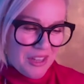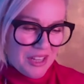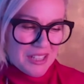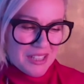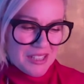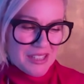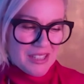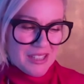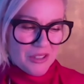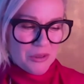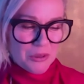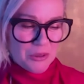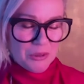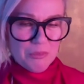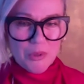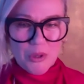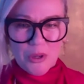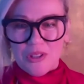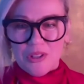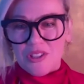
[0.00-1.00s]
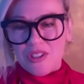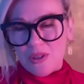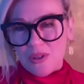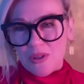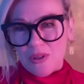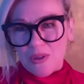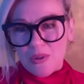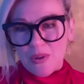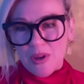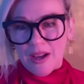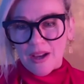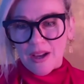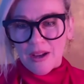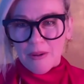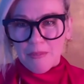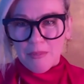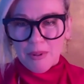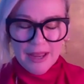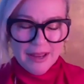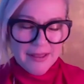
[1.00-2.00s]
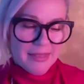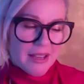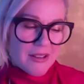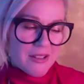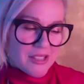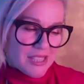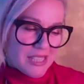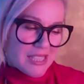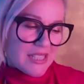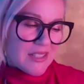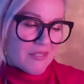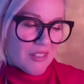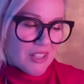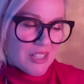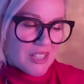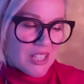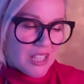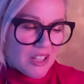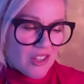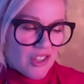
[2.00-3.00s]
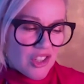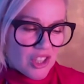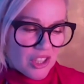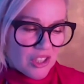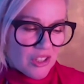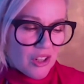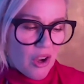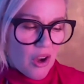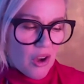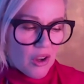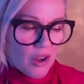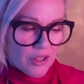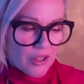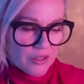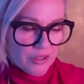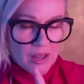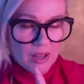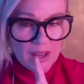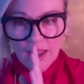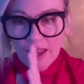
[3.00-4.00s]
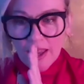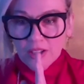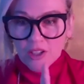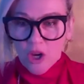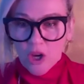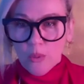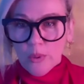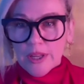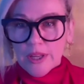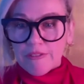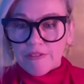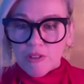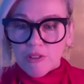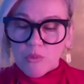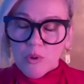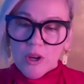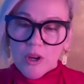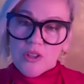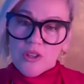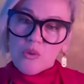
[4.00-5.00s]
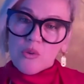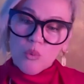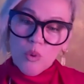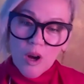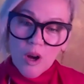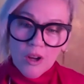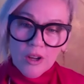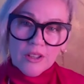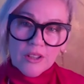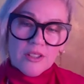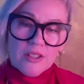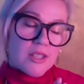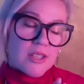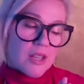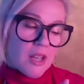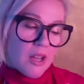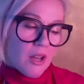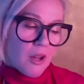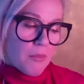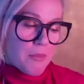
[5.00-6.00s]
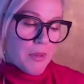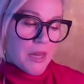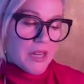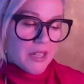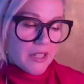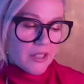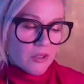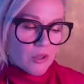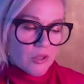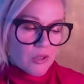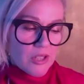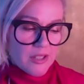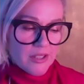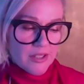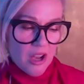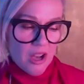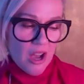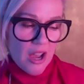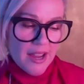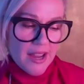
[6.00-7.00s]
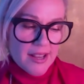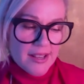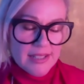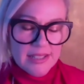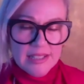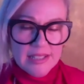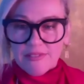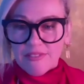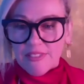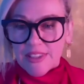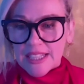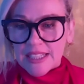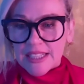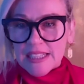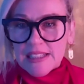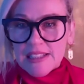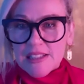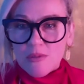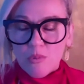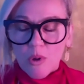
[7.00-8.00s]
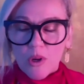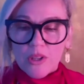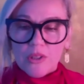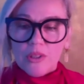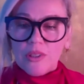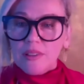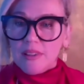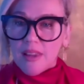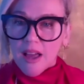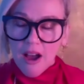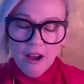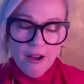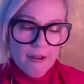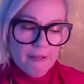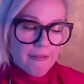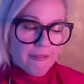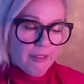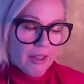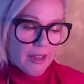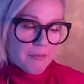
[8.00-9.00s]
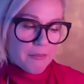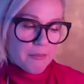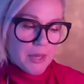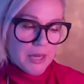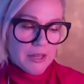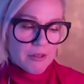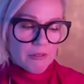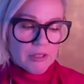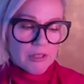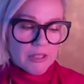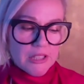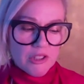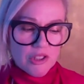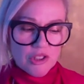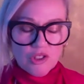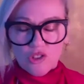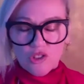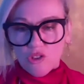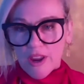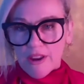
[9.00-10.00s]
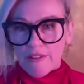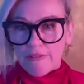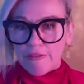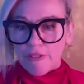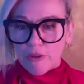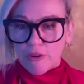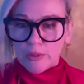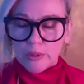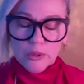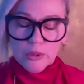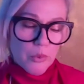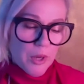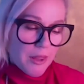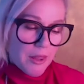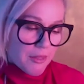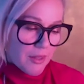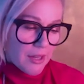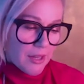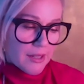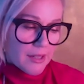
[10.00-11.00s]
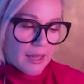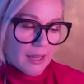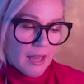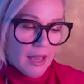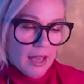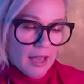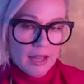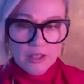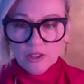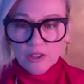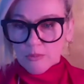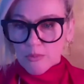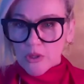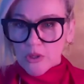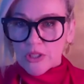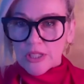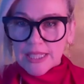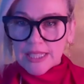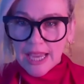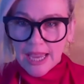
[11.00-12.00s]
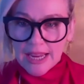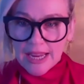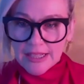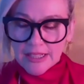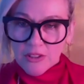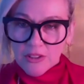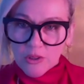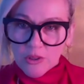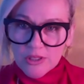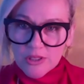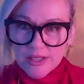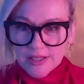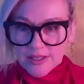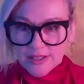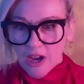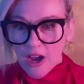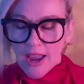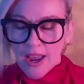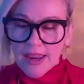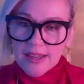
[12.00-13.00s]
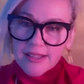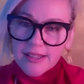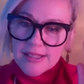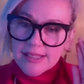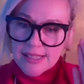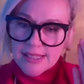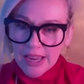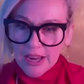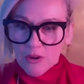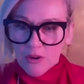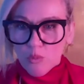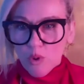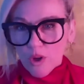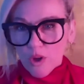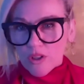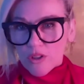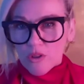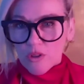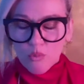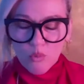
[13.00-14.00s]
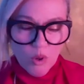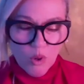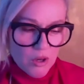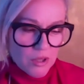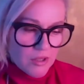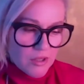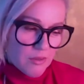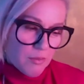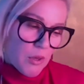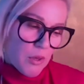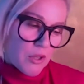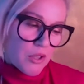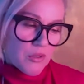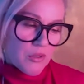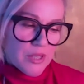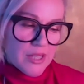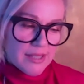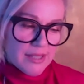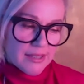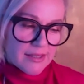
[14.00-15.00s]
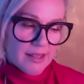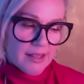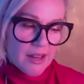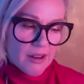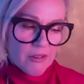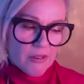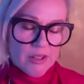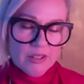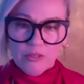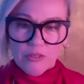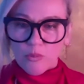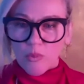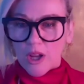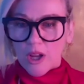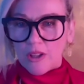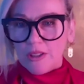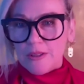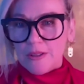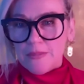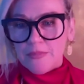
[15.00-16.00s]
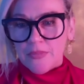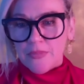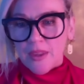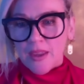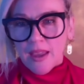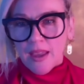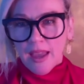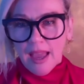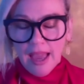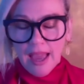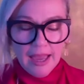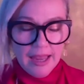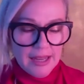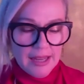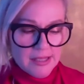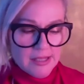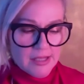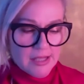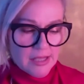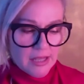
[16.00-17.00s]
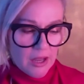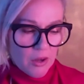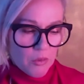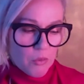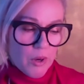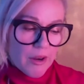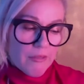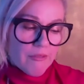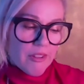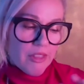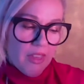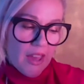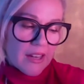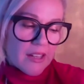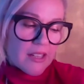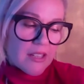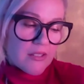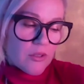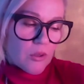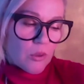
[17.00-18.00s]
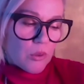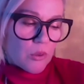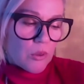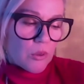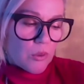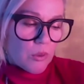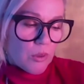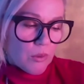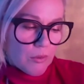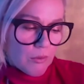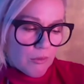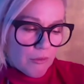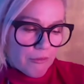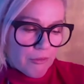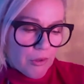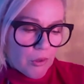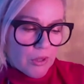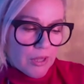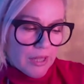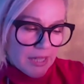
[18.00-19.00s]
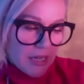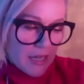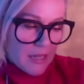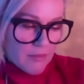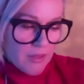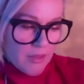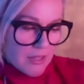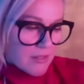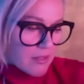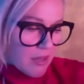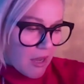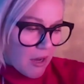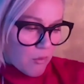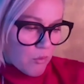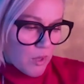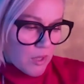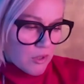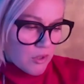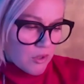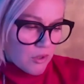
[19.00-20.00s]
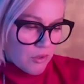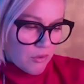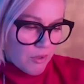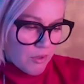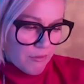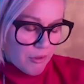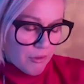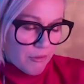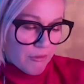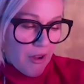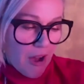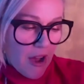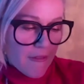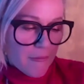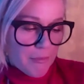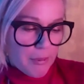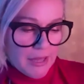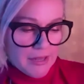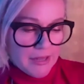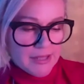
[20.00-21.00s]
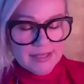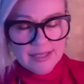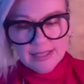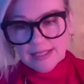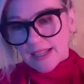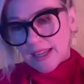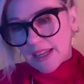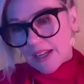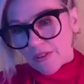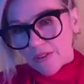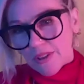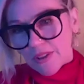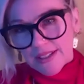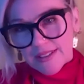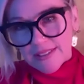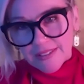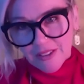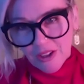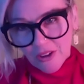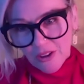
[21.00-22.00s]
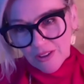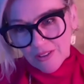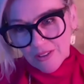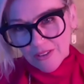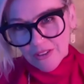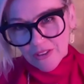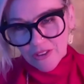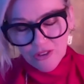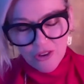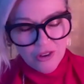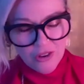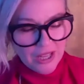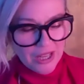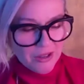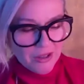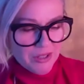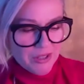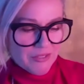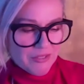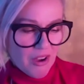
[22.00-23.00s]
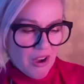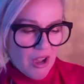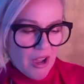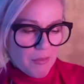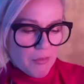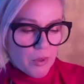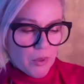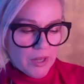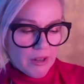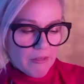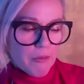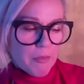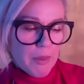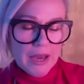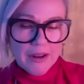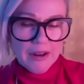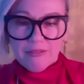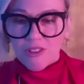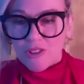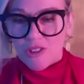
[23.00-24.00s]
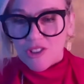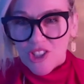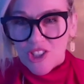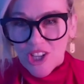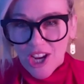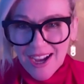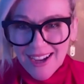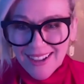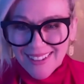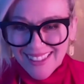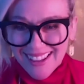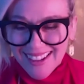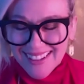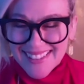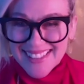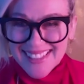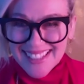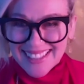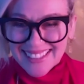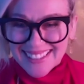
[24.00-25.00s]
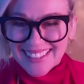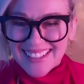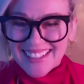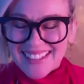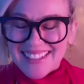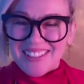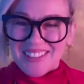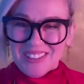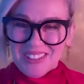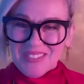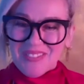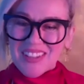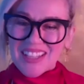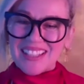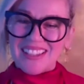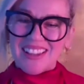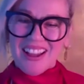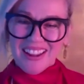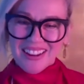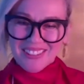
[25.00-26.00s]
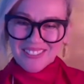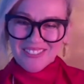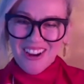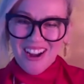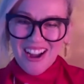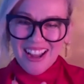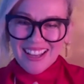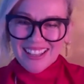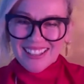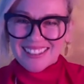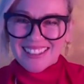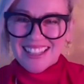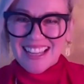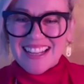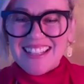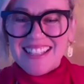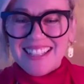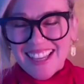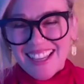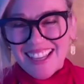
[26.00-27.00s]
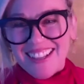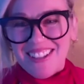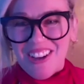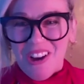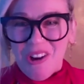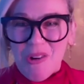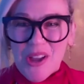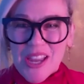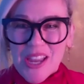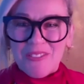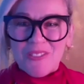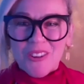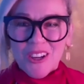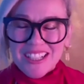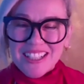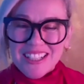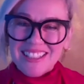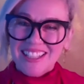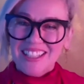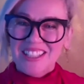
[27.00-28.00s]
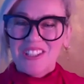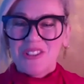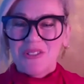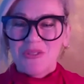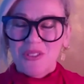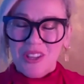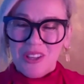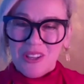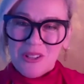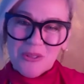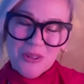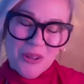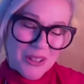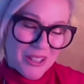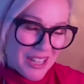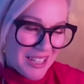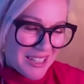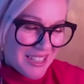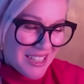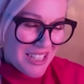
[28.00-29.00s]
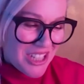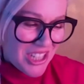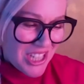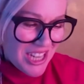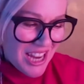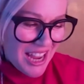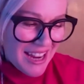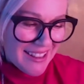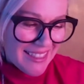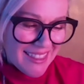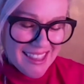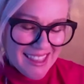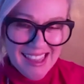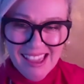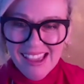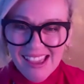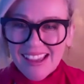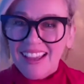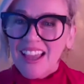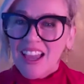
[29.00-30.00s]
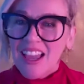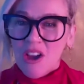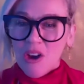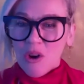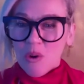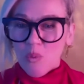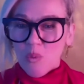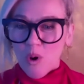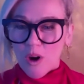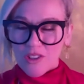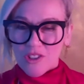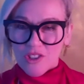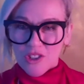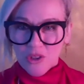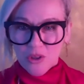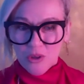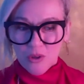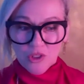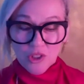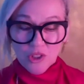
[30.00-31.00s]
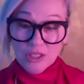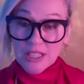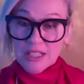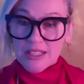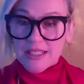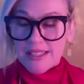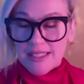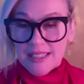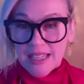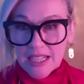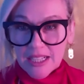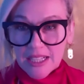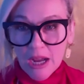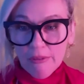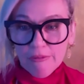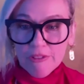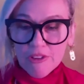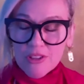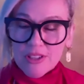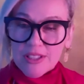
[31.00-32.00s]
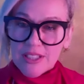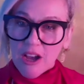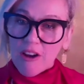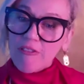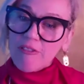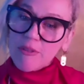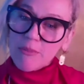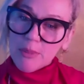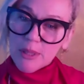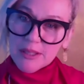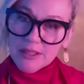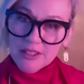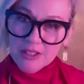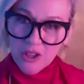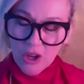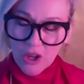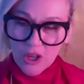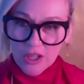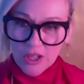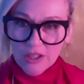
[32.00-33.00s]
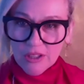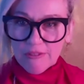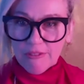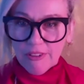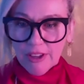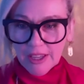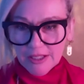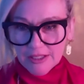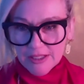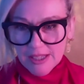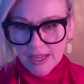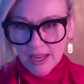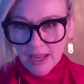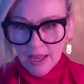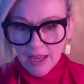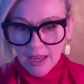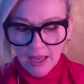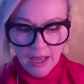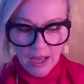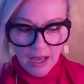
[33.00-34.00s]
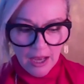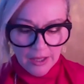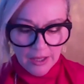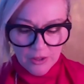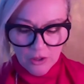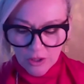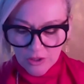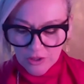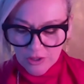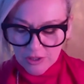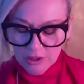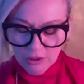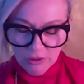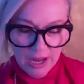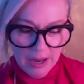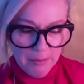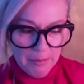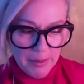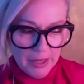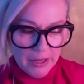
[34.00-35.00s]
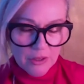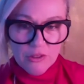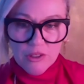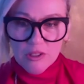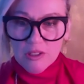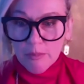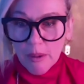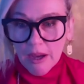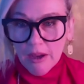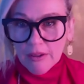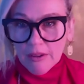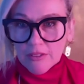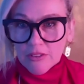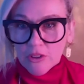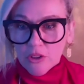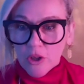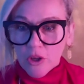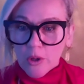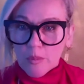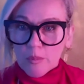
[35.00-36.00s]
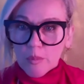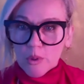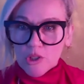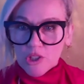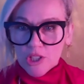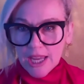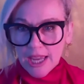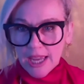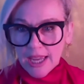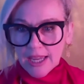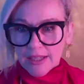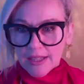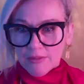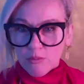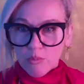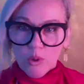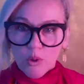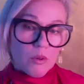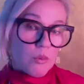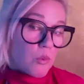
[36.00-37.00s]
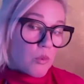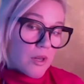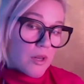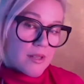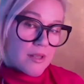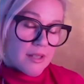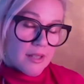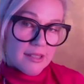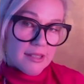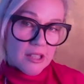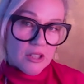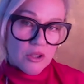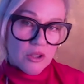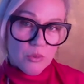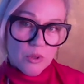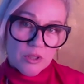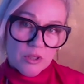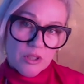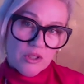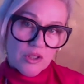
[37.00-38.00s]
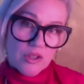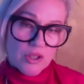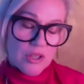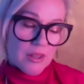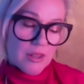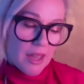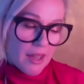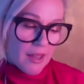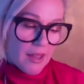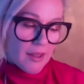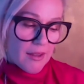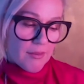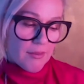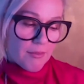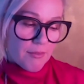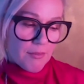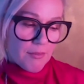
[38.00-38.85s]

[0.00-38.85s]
it's a good moon to plant those seeds of intention on going for what you want, meeting your desires as Venus, what you love, and being really straightforward with it, communicating your desires, saying what you want. Mercury's in there as well. And wherever that is all falling in, there's like 1, 2, 3, 4, 5 planets in Aries. So it's a strong Aries vibe. Whatever part of your chart that's in is going to be like, right, let's get going. What is it that you want to initiate there? What do you need to stand up for yourself and be assertive and not just create boundaries, but, push ahead. What is it that you want to do there?